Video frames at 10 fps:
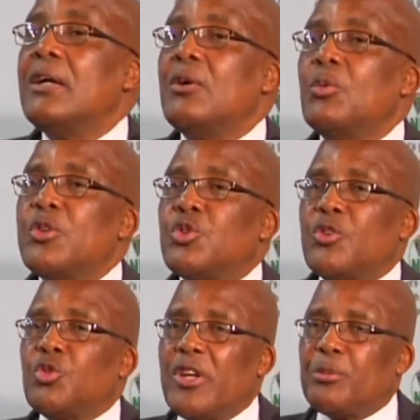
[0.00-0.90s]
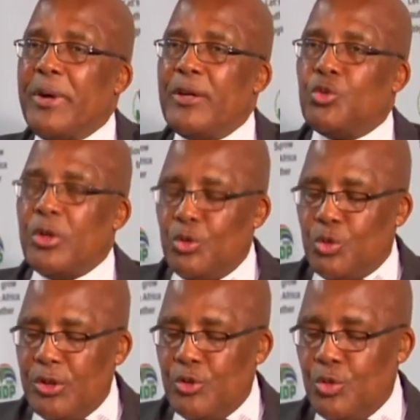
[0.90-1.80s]
which was to expire in
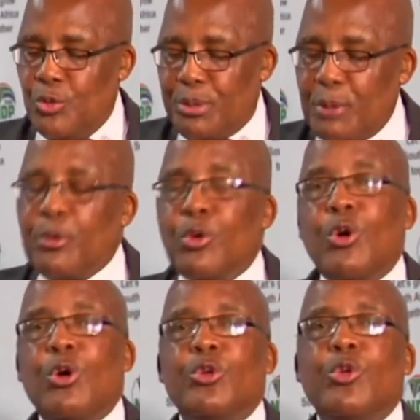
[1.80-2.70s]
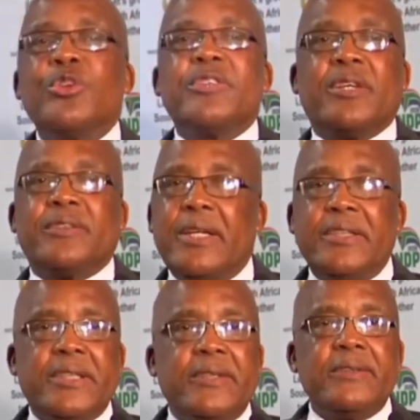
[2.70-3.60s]
2022. People call those
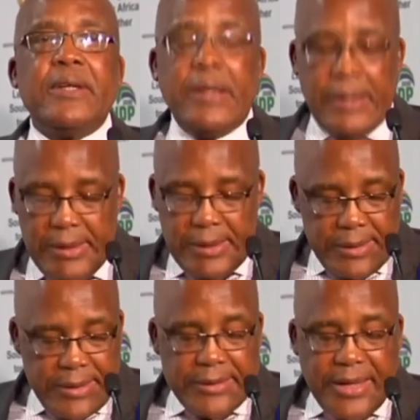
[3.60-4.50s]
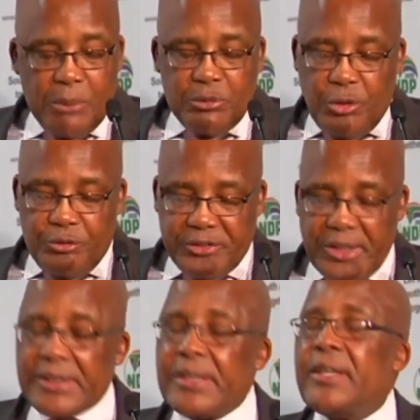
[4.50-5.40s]
extensions, in terms of
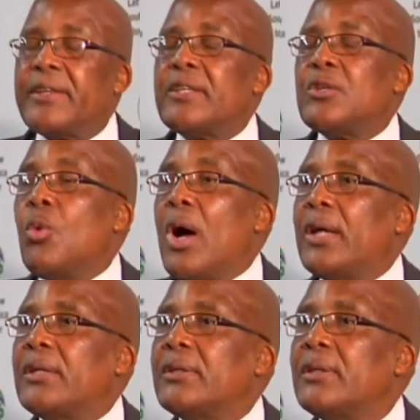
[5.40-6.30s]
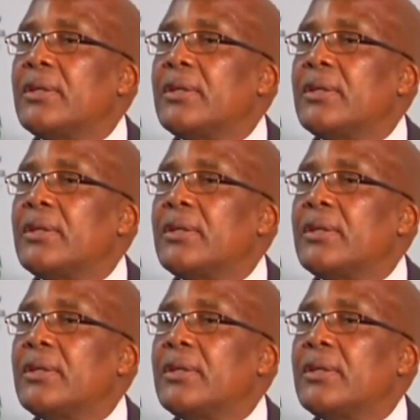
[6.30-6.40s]
Section 31,